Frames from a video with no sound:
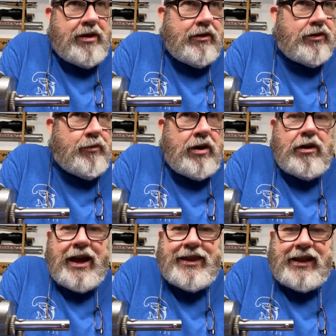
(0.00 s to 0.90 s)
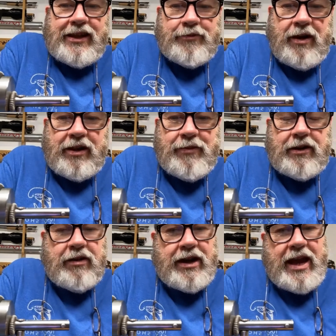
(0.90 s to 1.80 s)
Mills Mall. I think it's probably
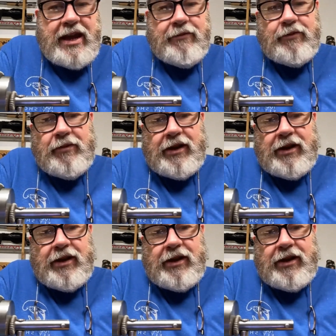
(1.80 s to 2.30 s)
been renamed,